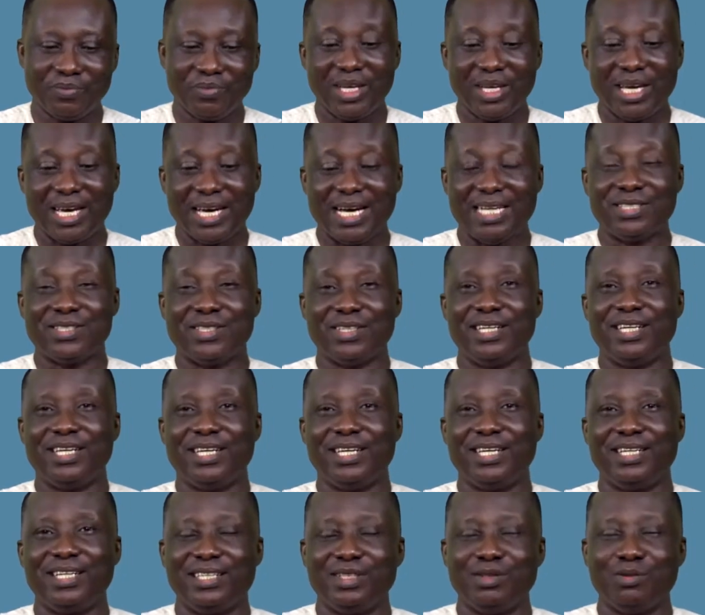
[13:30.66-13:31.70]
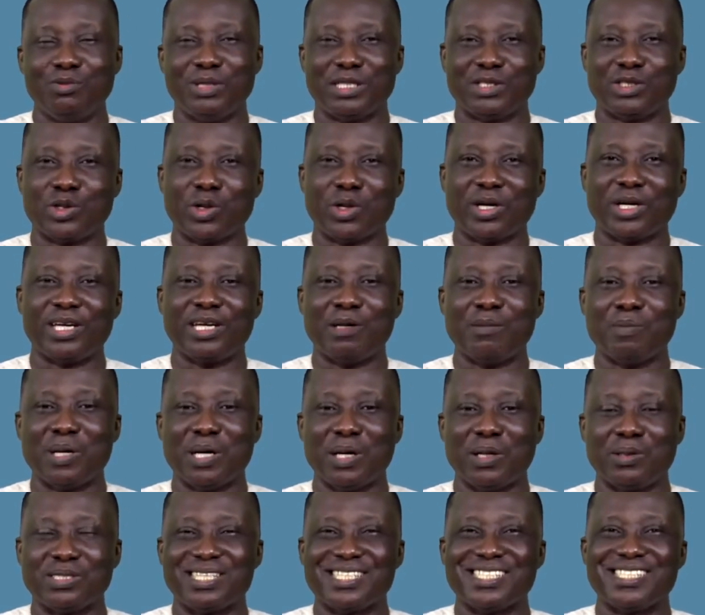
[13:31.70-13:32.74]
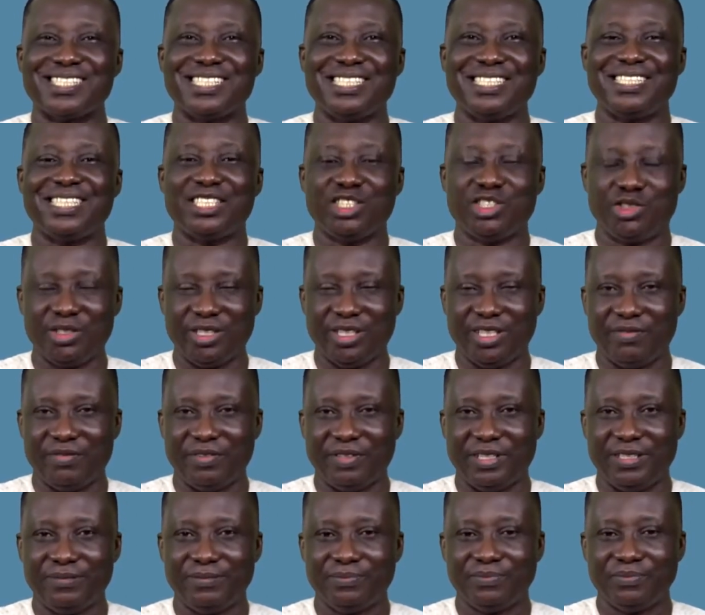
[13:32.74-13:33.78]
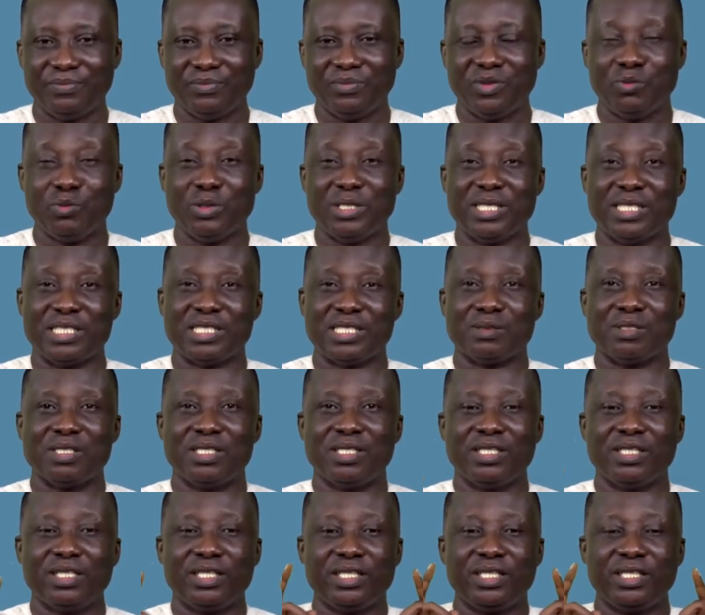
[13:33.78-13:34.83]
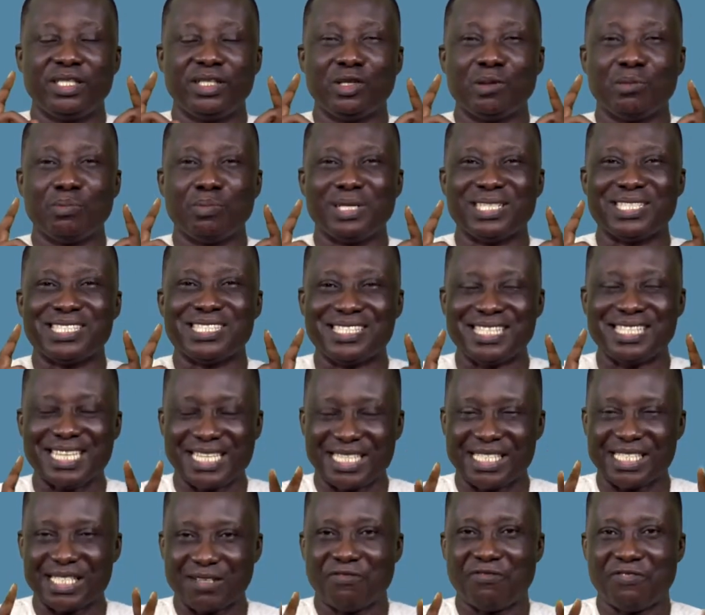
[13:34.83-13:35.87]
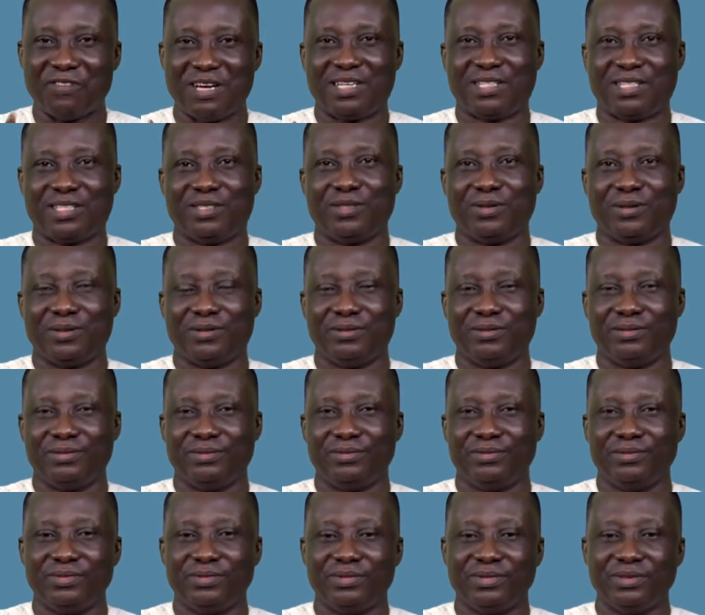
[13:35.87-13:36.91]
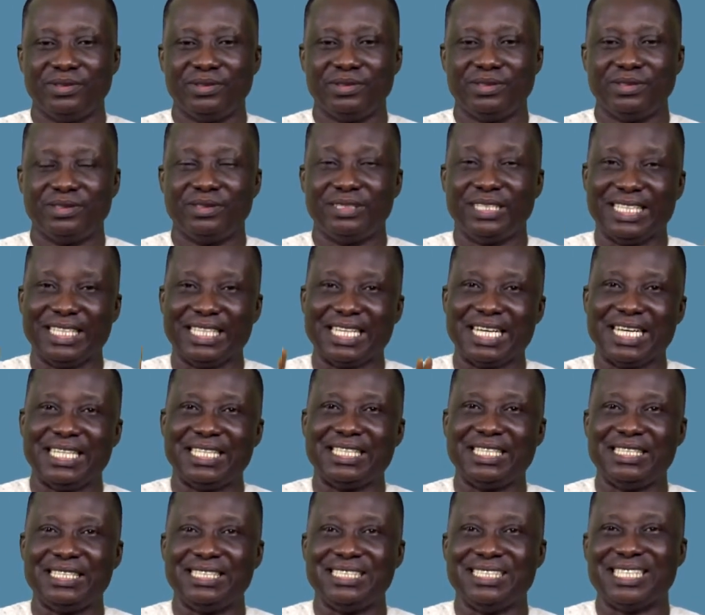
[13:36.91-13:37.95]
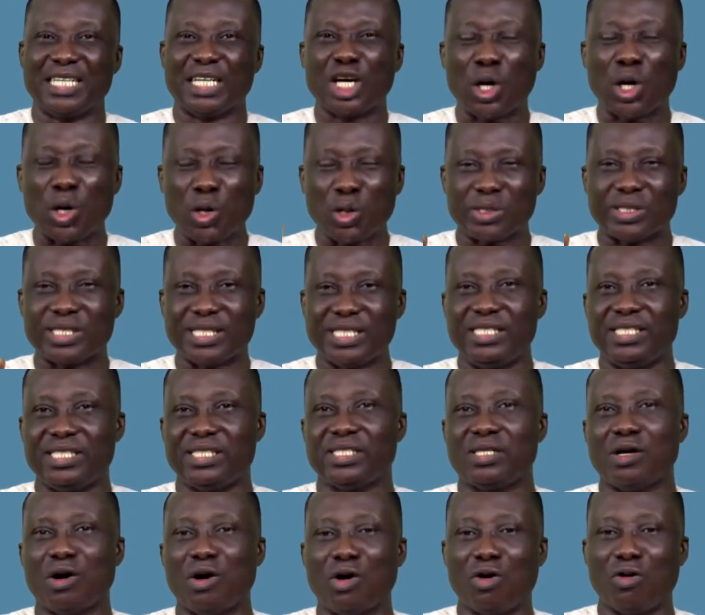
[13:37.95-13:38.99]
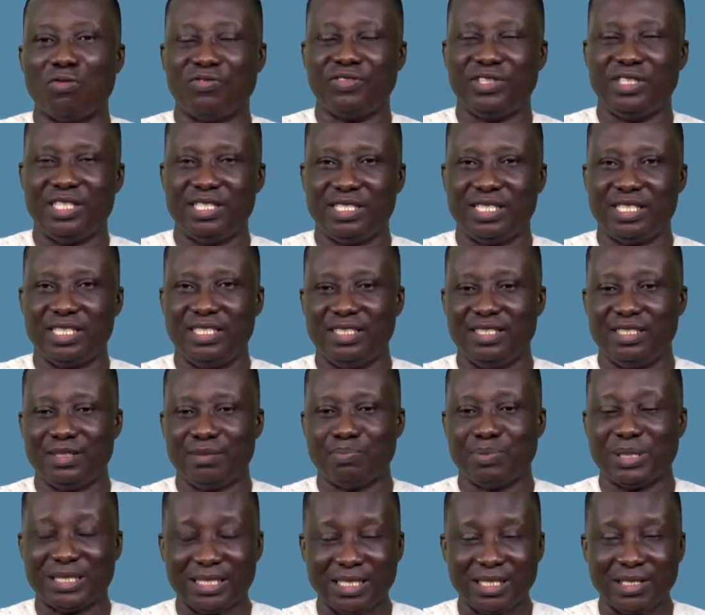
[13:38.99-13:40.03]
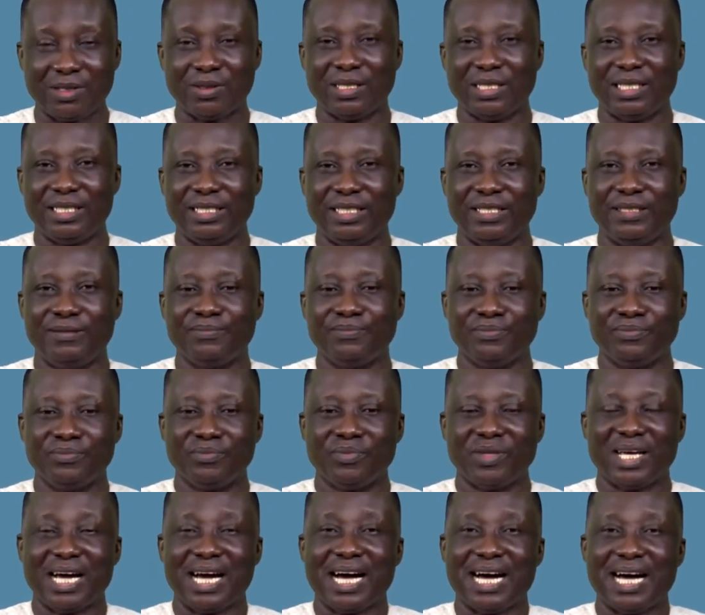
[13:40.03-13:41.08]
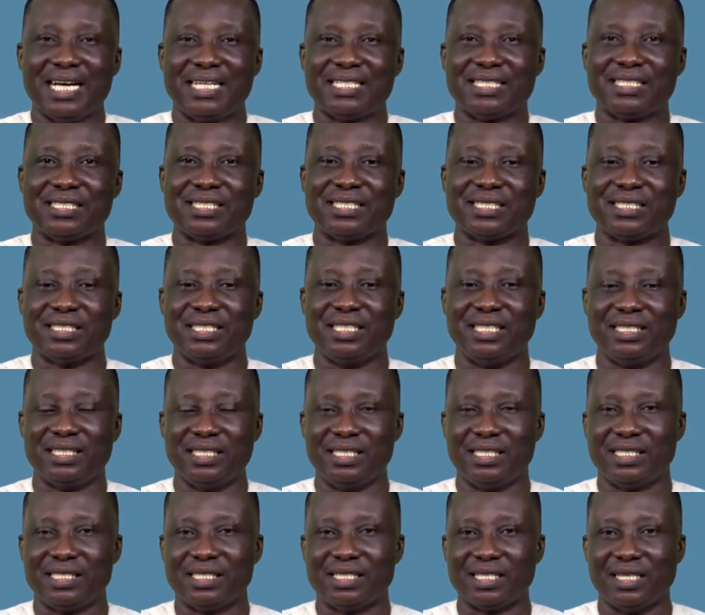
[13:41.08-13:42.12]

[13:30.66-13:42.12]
And today we're talking about sedentary living, which is number 6 factor regarding the causes of disease, particularly as it is